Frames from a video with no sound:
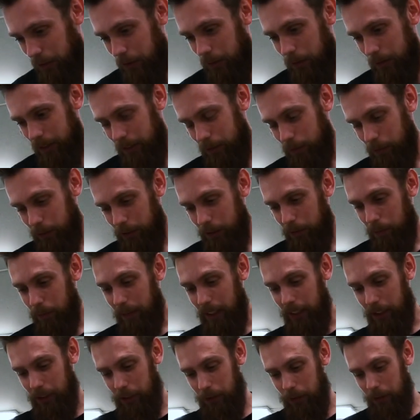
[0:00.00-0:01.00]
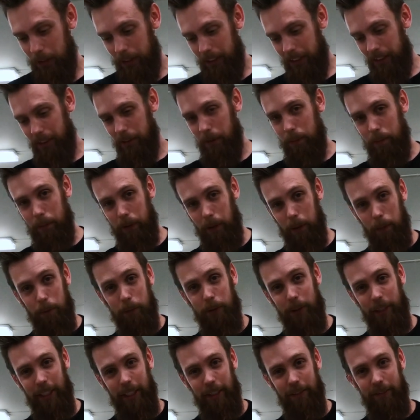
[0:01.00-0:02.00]
always want to make sure that your prop
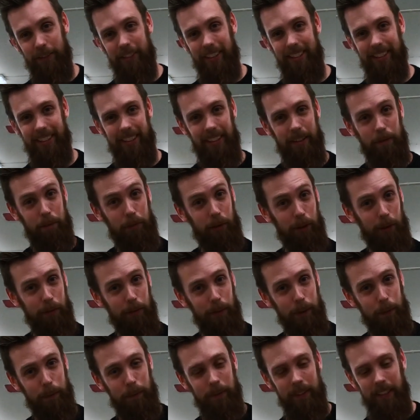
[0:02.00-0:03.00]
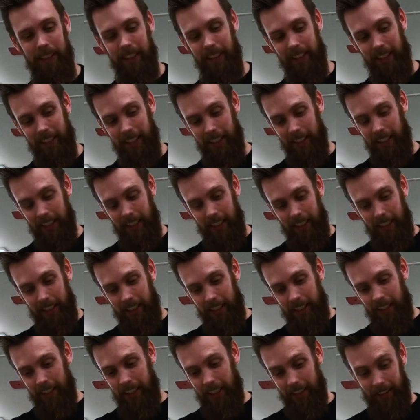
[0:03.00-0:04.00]
shaft isn't a problem.
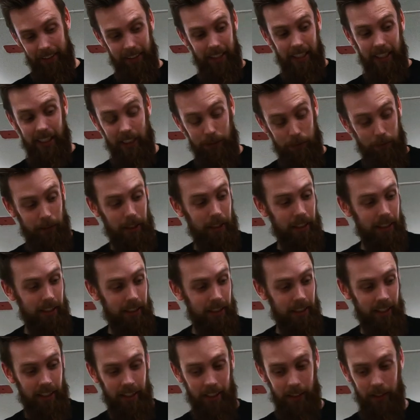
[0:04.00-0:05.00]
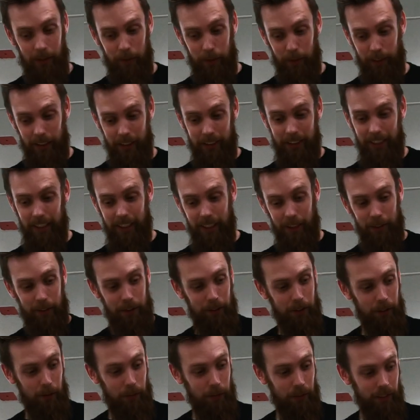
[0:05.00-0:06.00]
And that's why we decided to
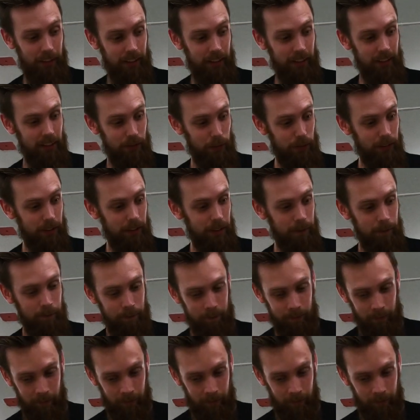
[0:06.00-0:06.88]
go with this one.